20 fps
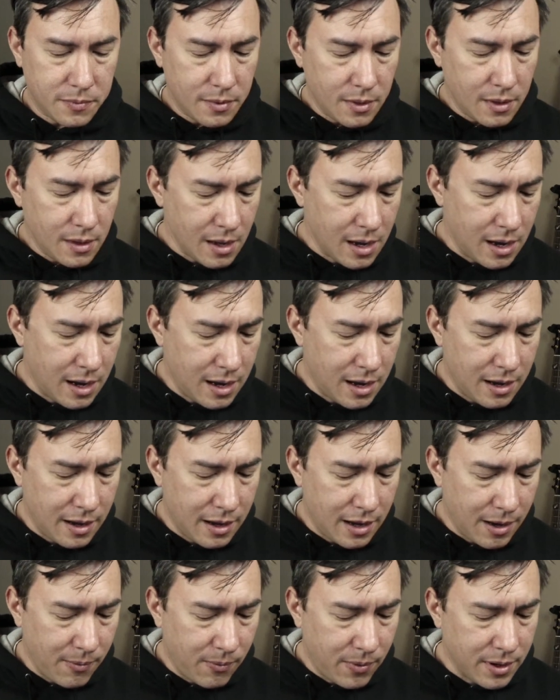
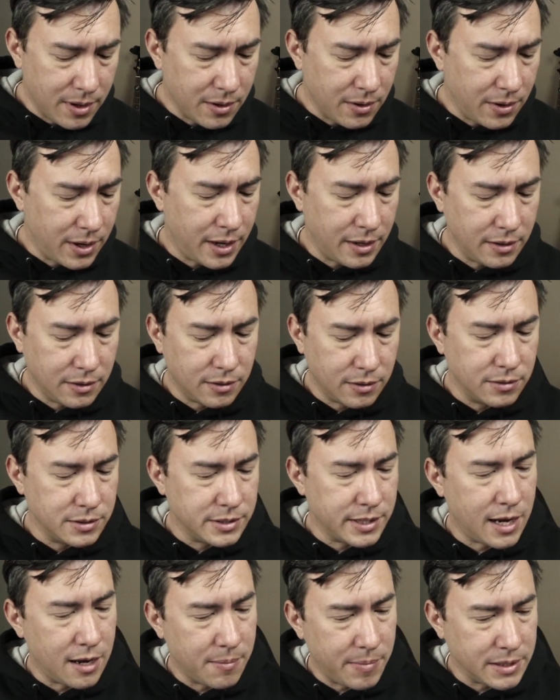I want to go ahead and close
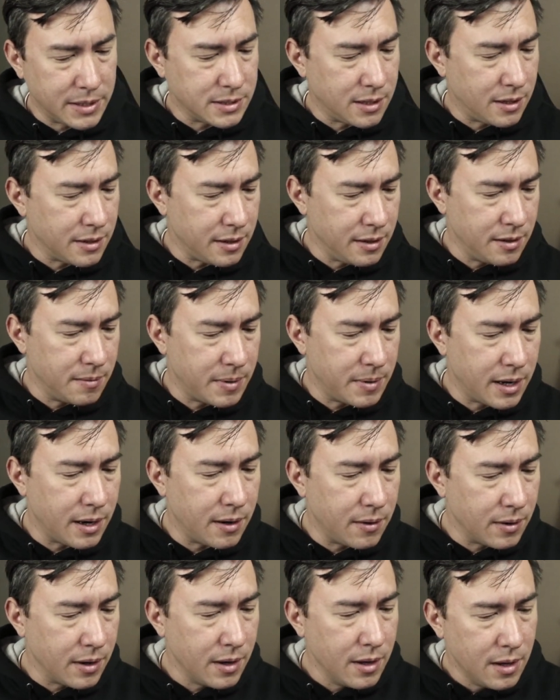out by talking
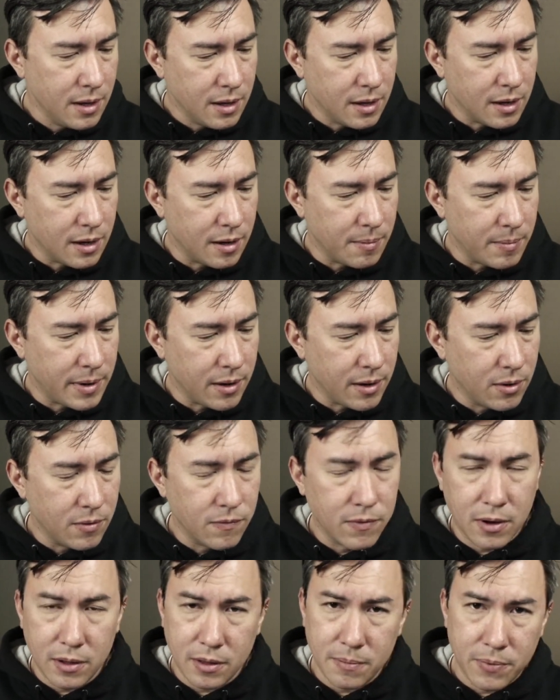about my
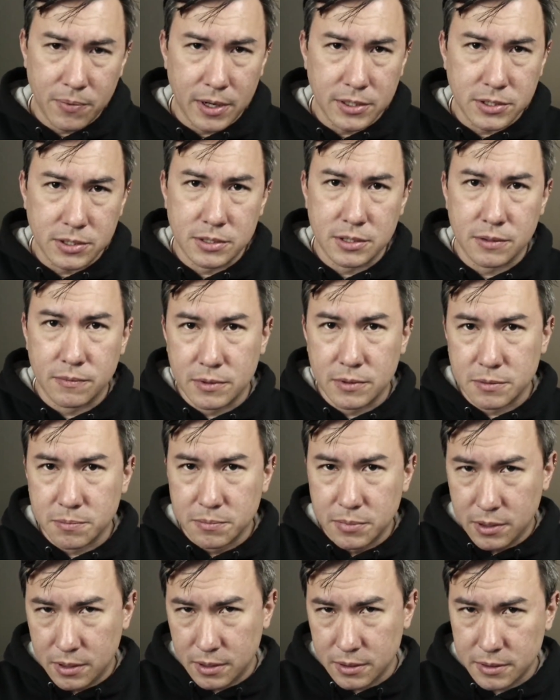overall impressions of this
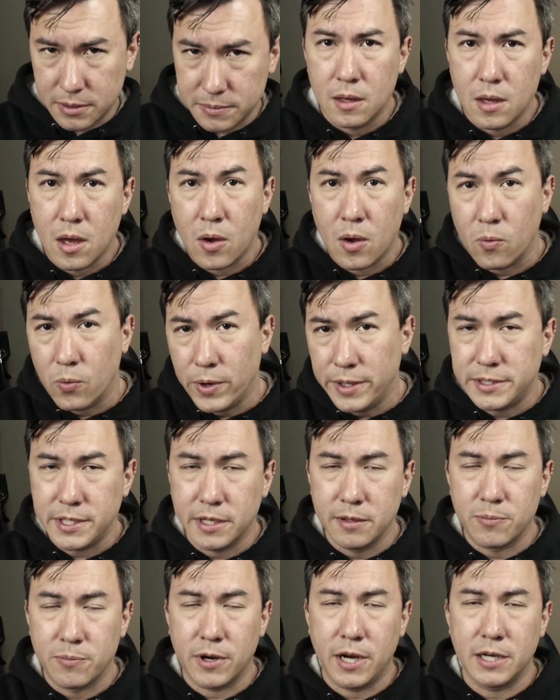book. Retail
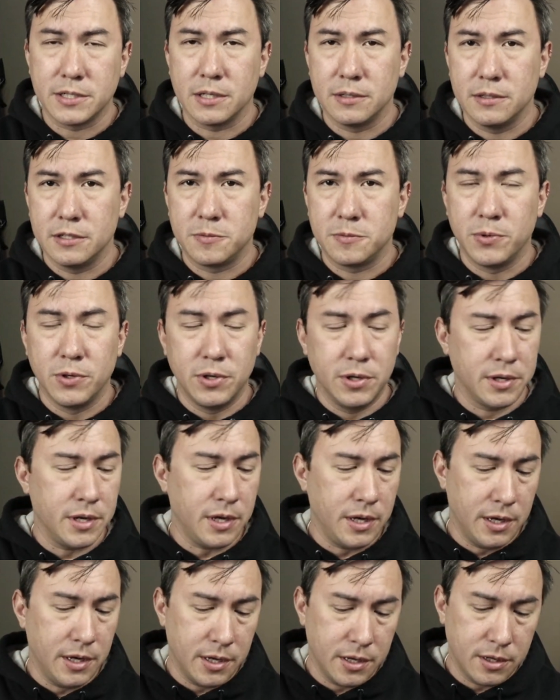price on this book
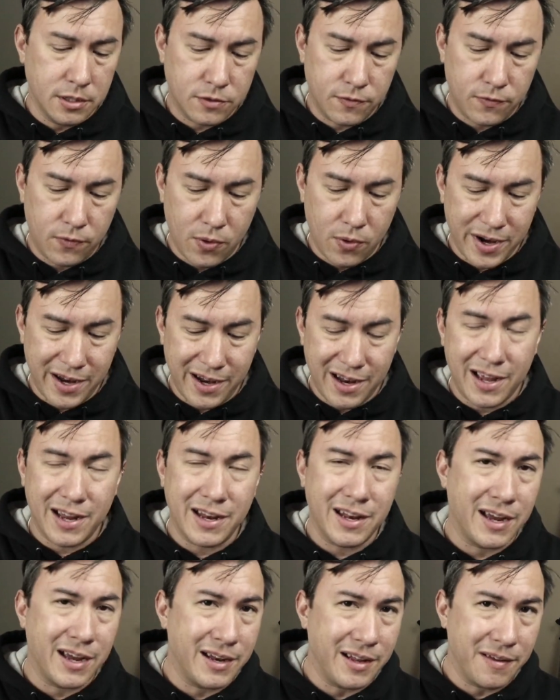is
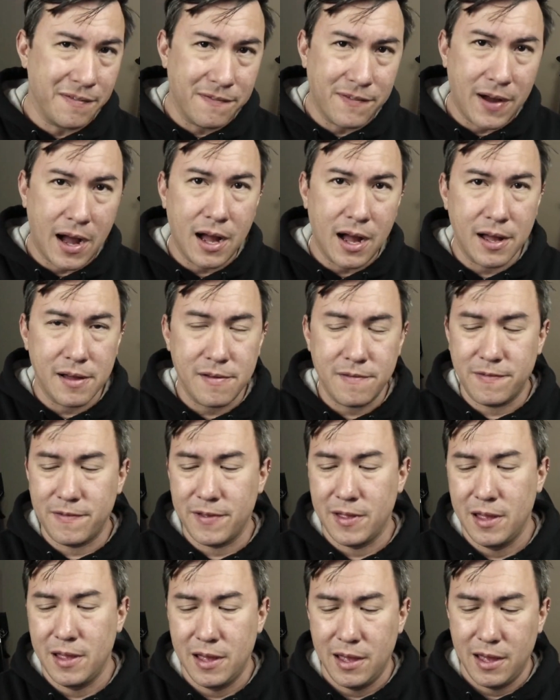$49.95.
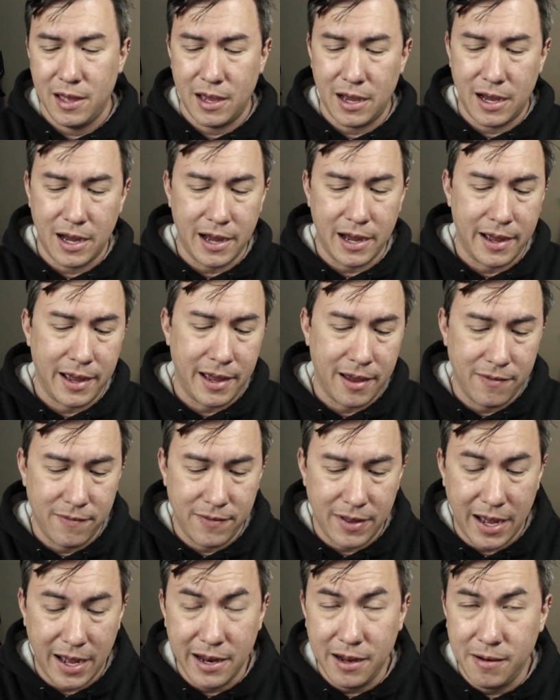I
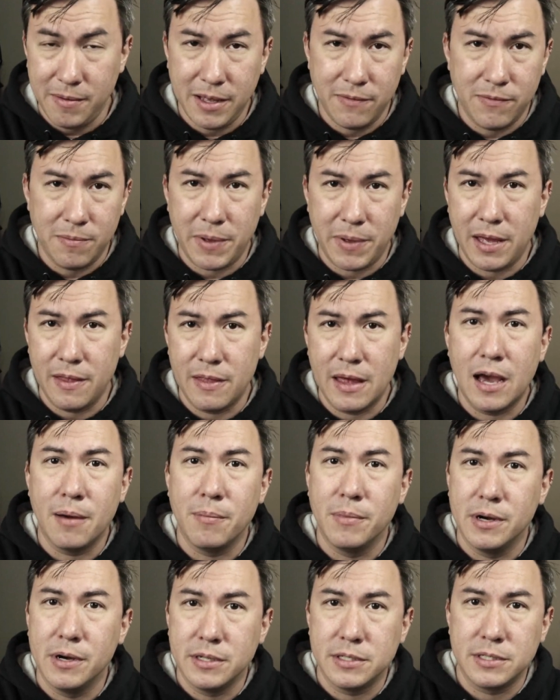didn't even pay that
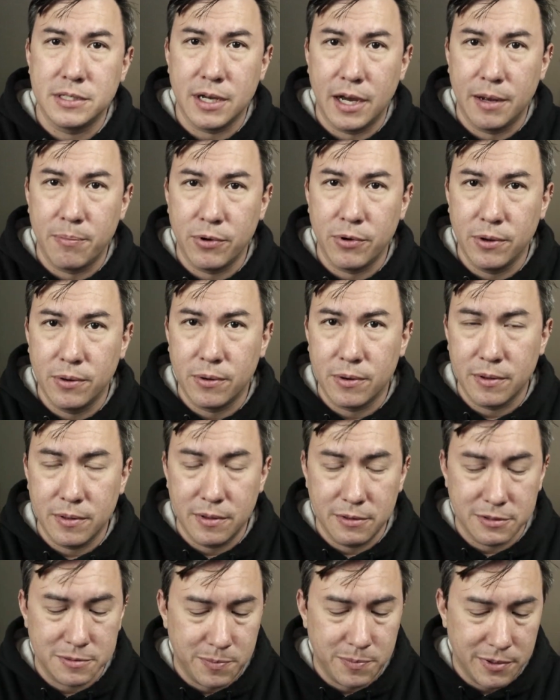much. I pre-ordered
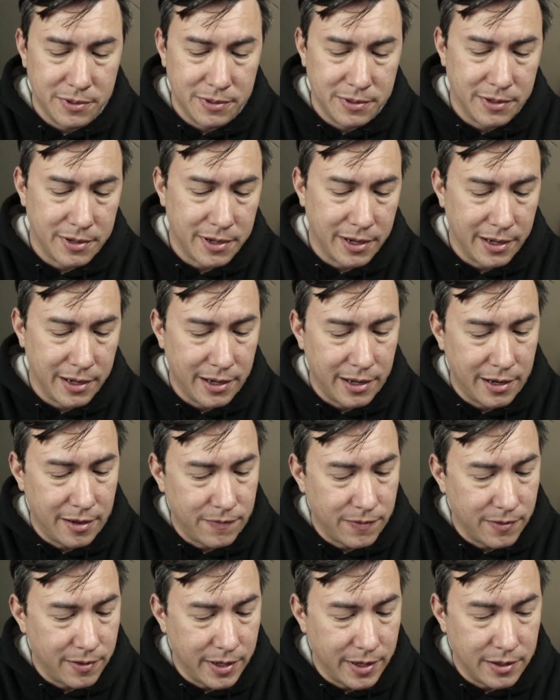this book. I got it
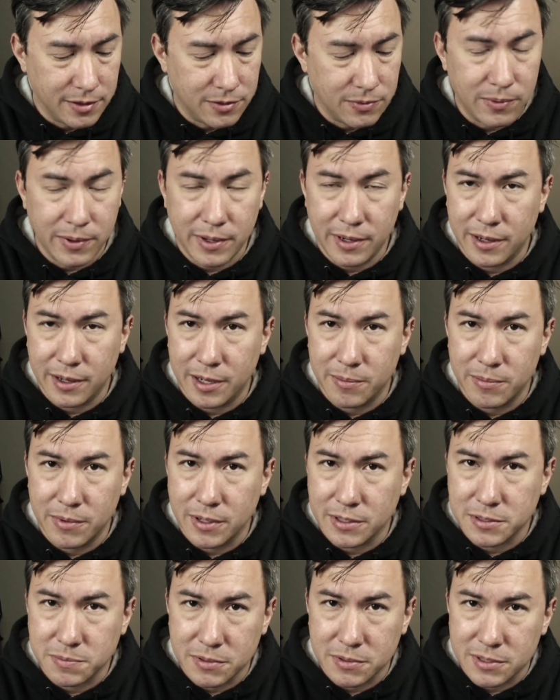for like
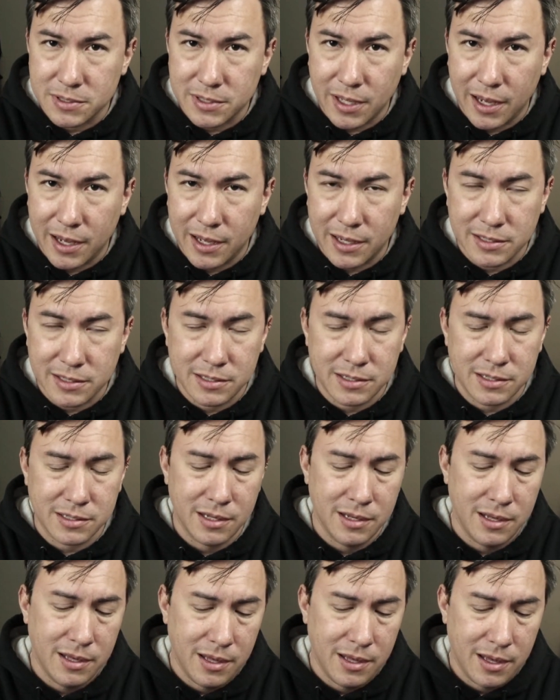$29 plus tax,
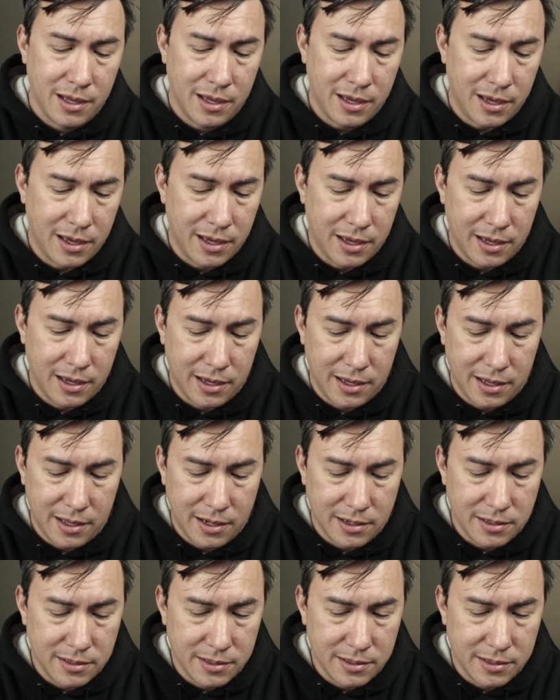and